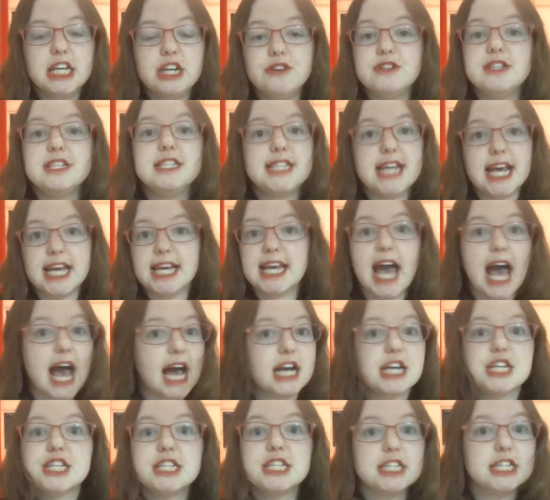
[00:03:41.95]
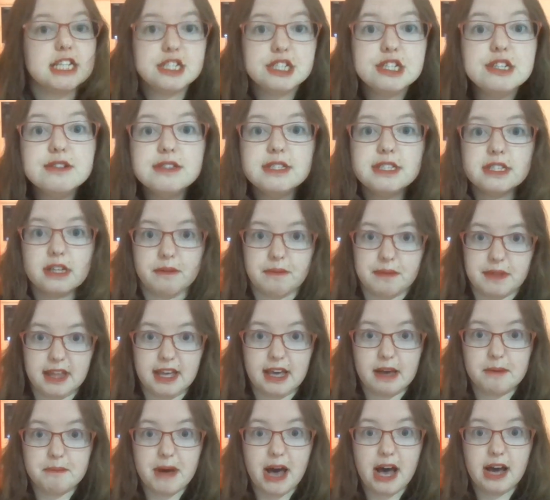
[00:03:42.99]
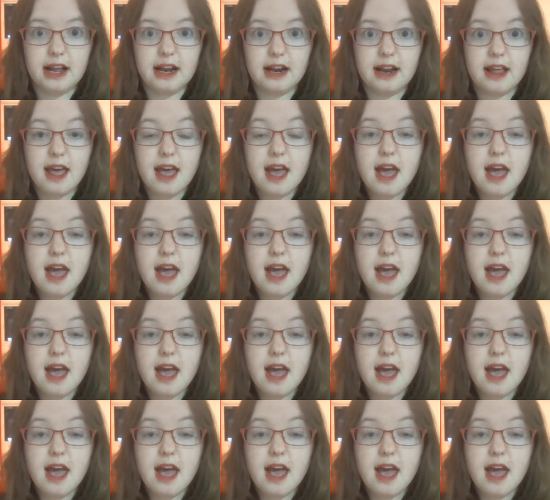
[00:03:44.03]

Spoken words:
to take action and do something about it.